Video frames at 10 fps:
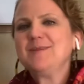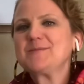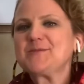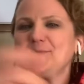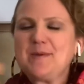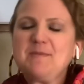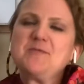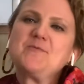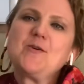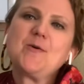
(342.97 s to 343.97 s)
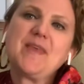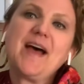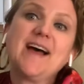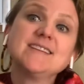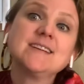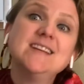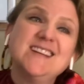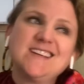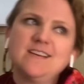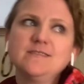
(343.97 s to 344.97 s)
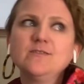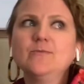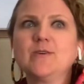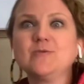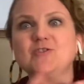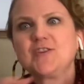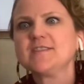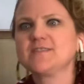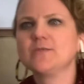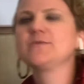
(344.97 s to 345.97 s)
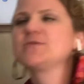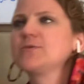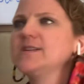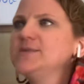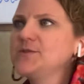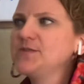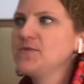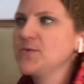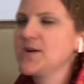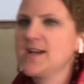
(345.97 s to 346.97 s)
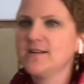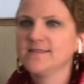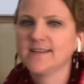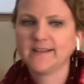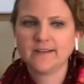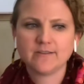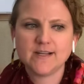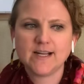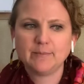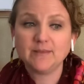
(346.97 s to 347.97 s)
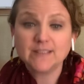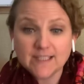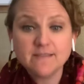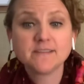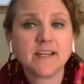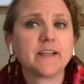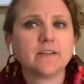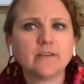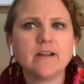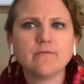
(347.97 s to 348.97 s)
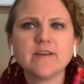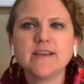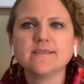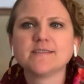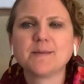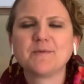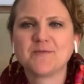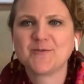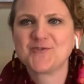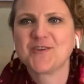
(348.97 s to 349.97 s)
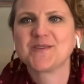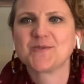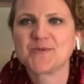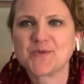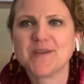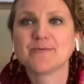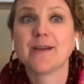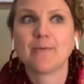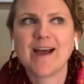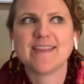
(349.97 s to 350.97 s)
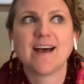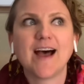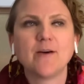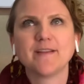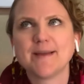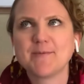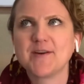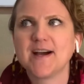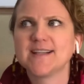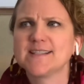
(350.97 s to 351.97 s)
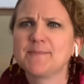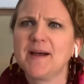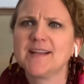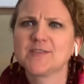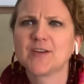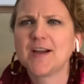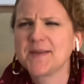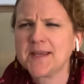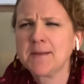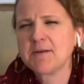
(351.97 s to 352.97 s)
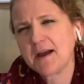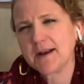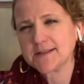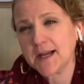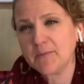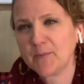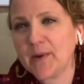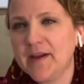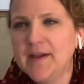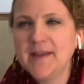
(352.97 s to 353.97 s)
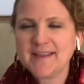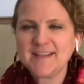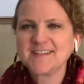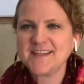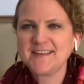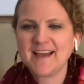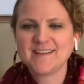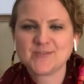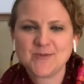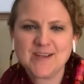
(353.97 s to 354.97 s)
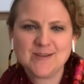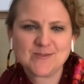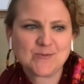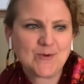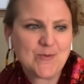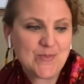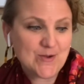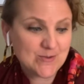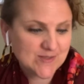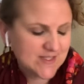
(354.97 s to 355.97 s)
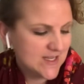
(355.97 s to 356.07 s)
So maybe you know that. He also wrote Just So stories, which if you were here in second grade, I believe second grade reads some of those Just So stories, right? How the leopard got its spots or how the camel got its hump, things like that. So he also wrote those.